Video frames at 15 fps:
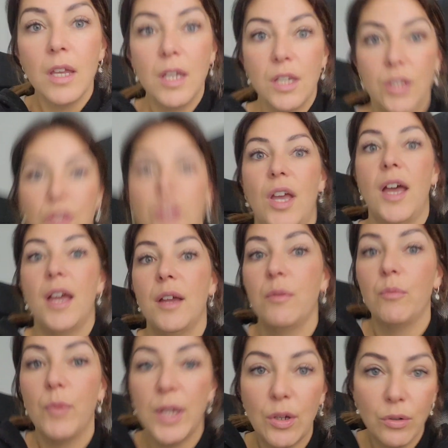
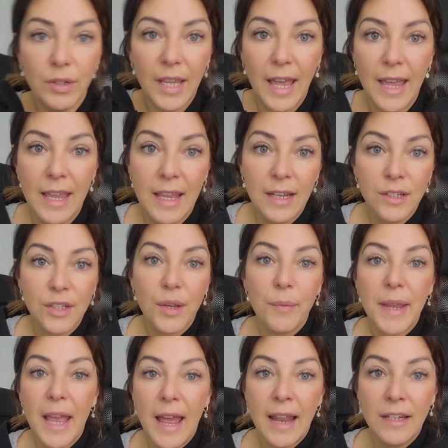So we couldn't get in. So
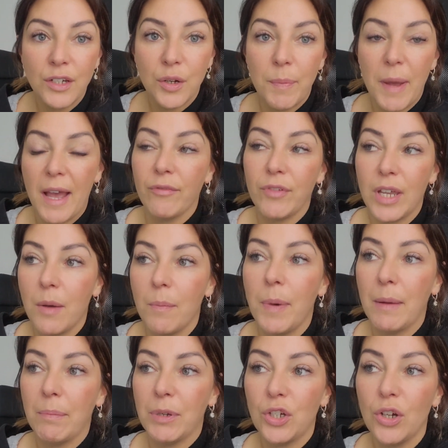we ended up having at
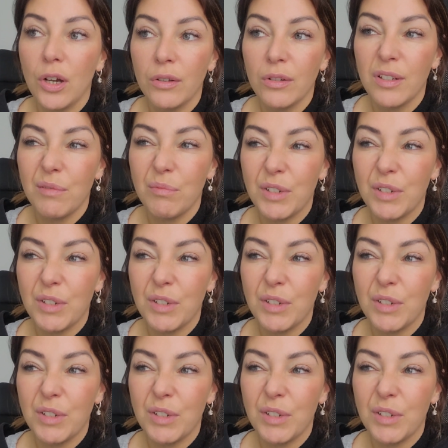Papa John's,